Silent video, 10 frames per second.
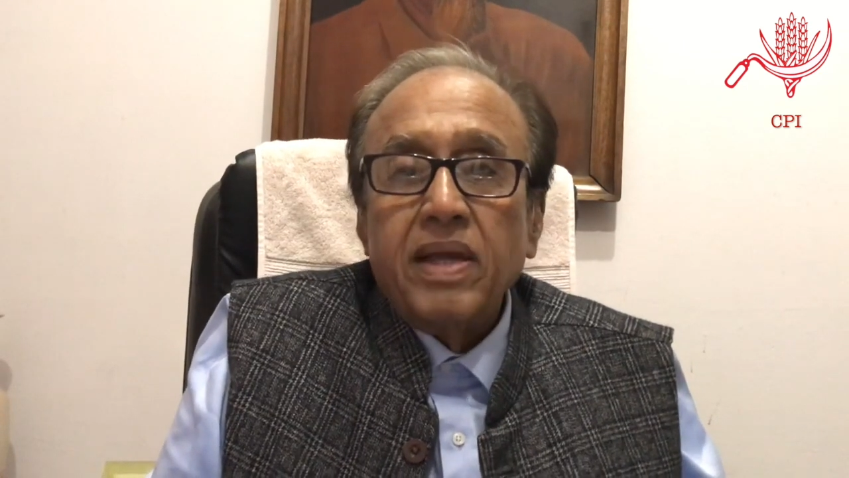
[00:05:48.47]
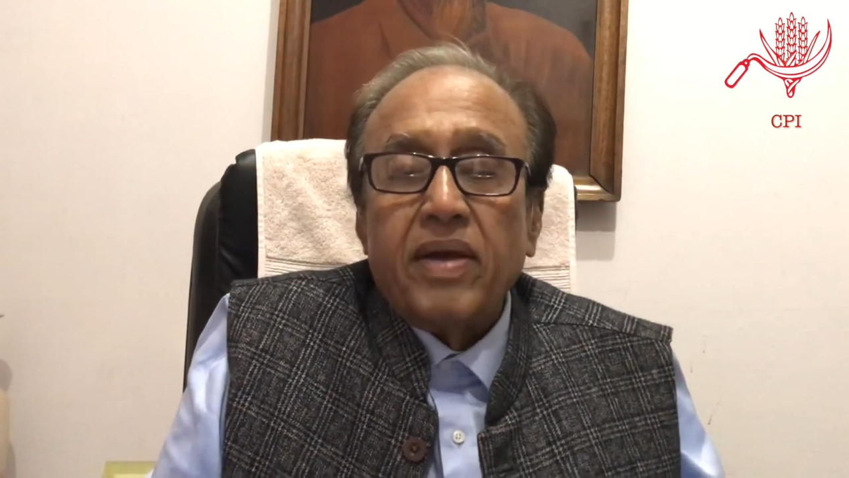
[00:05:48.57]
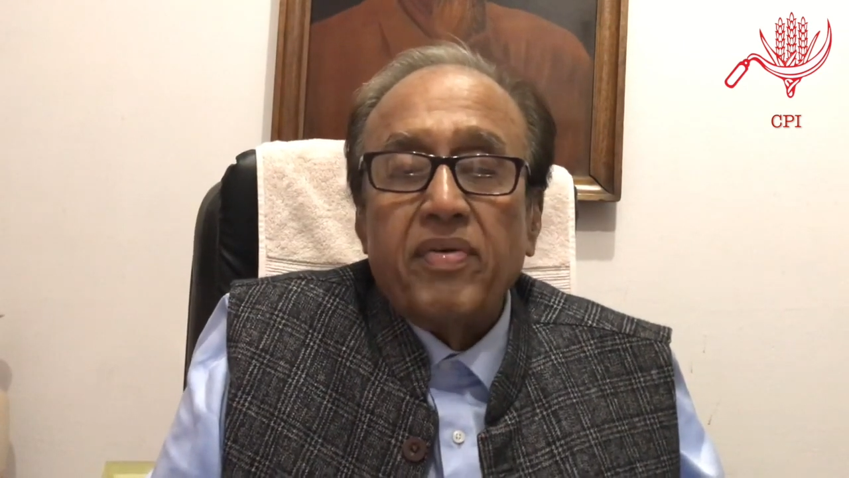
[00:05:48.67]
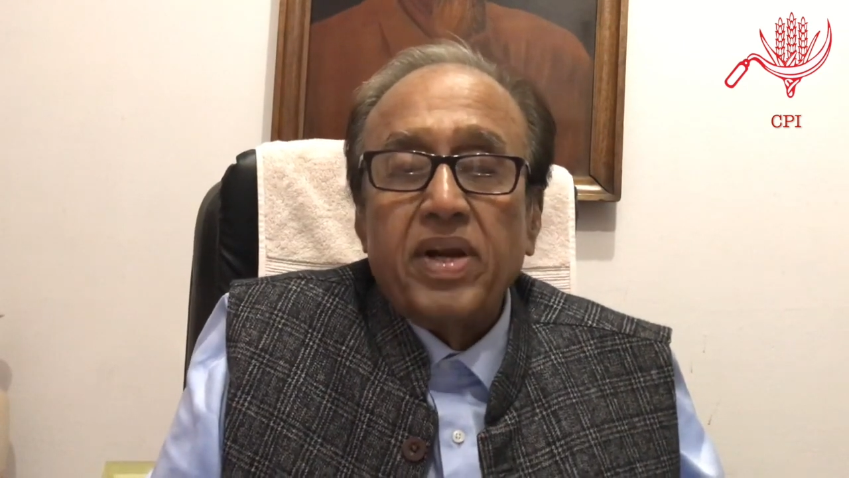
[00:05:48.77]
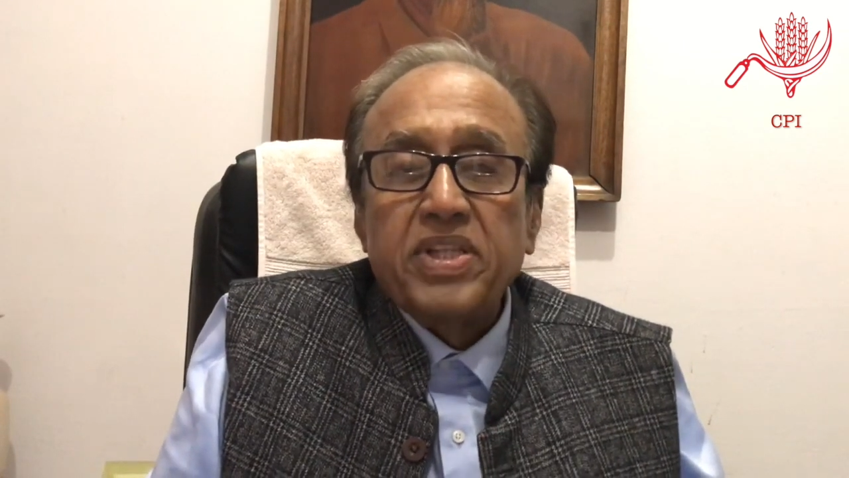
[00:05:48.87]

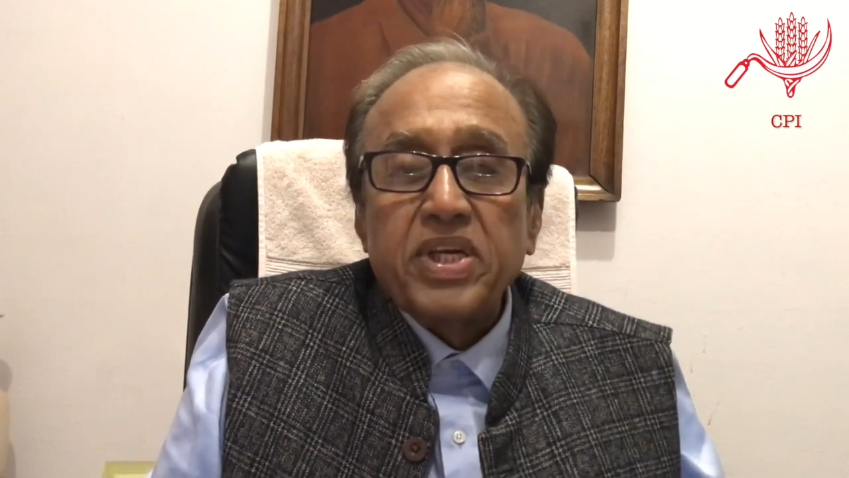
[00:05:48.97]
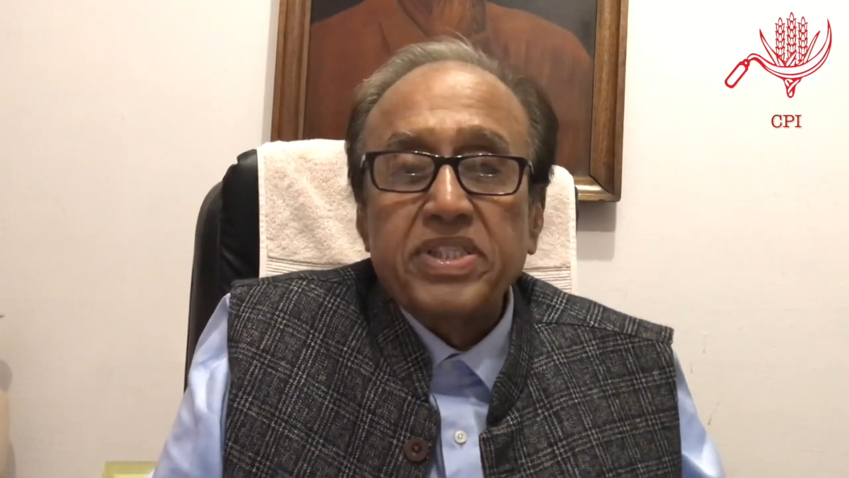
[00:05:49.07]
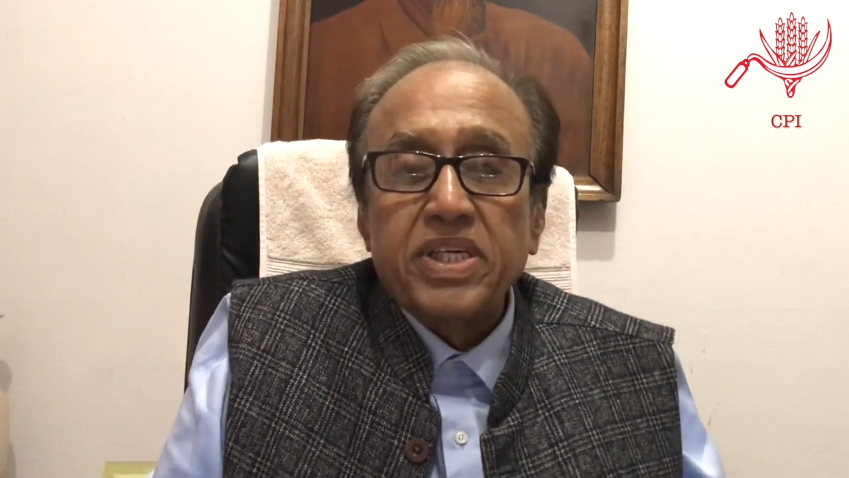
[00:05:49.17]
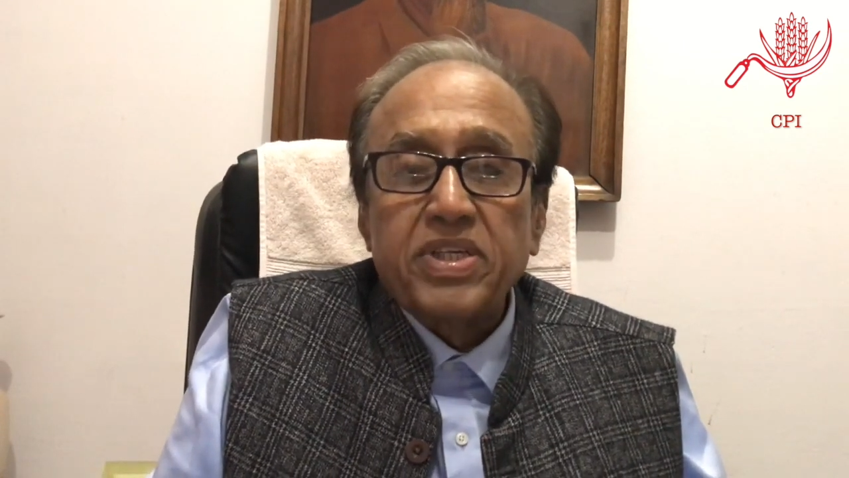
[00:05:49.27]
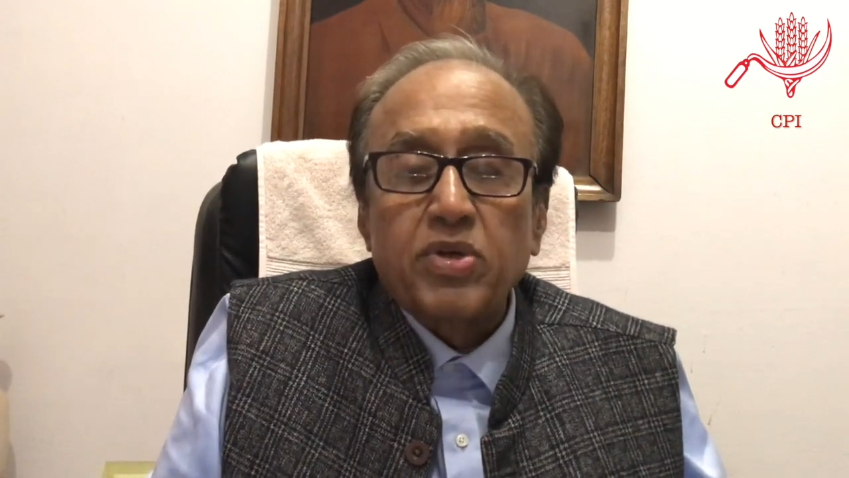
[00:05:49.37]
Every
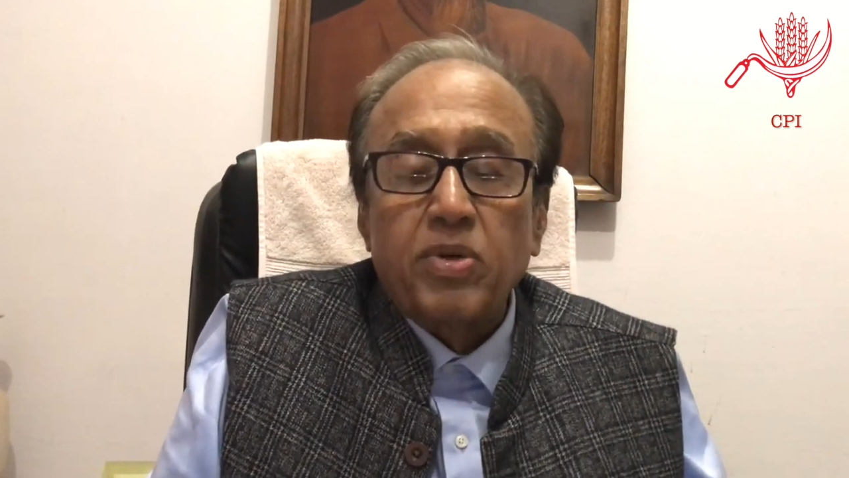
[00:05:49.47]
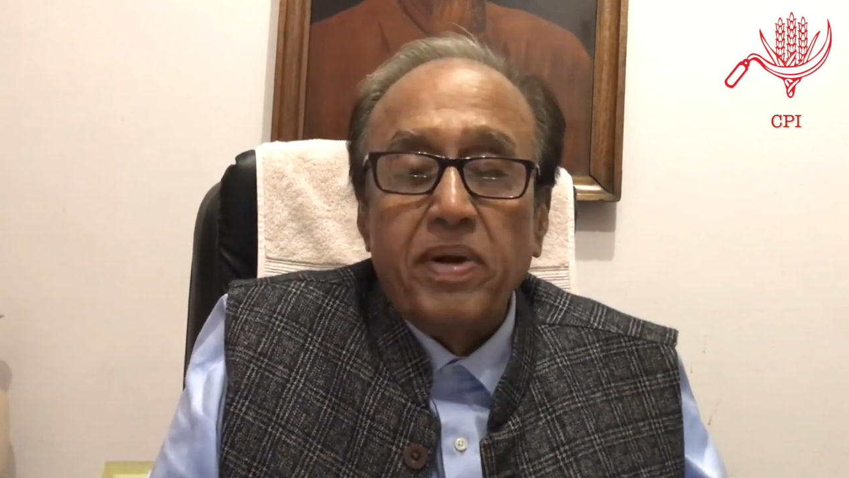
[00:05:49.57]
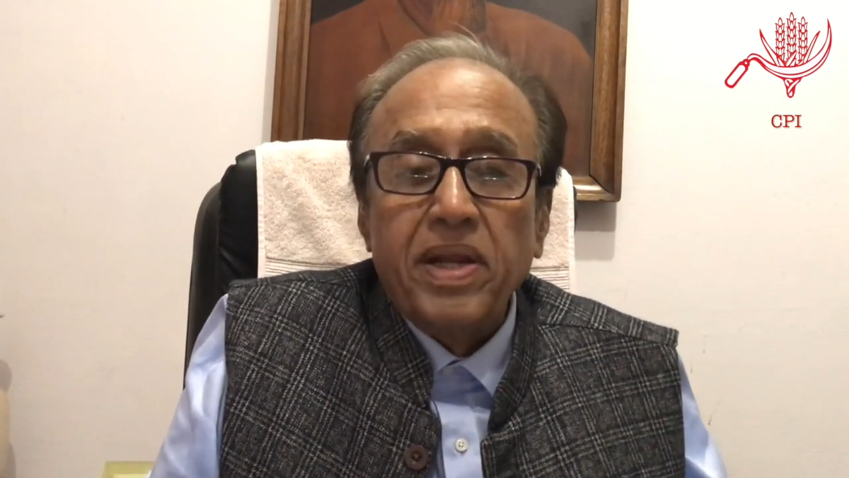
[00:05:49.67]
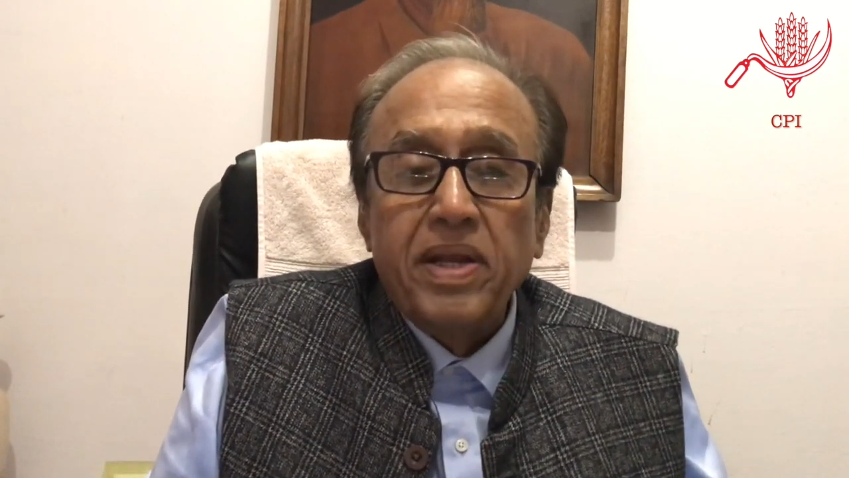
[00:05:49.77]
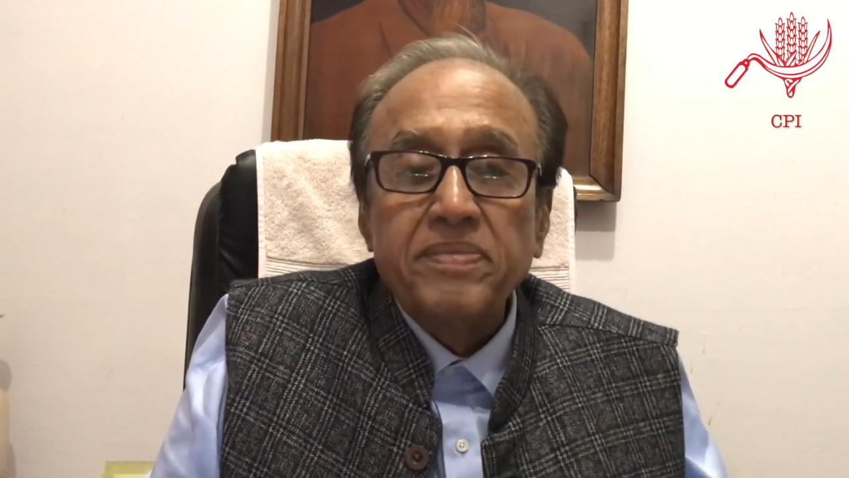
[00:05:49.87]
thesis should
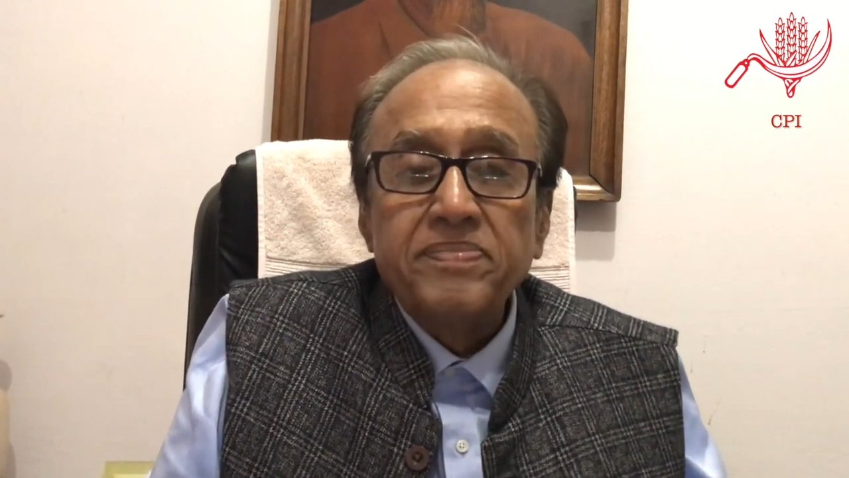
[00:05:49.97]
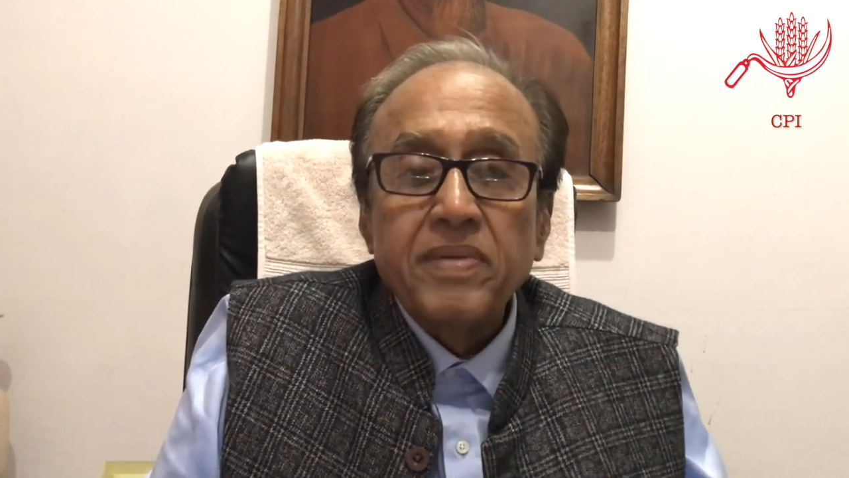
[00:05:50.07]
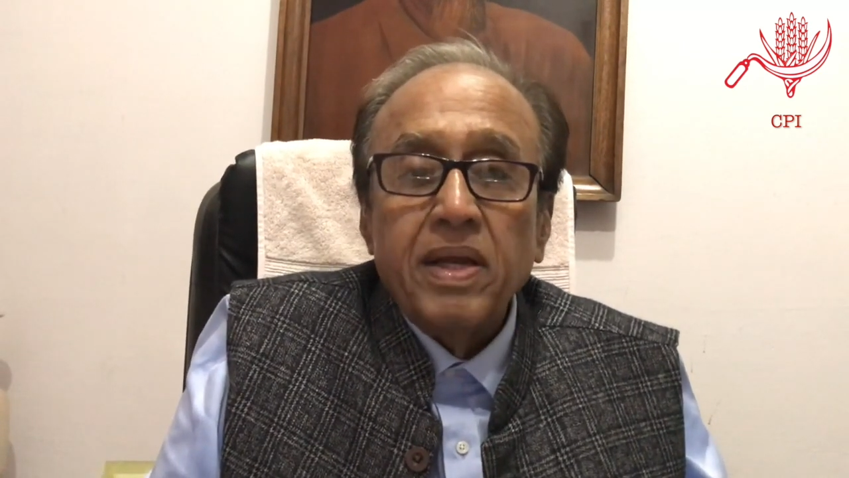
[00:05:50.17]
be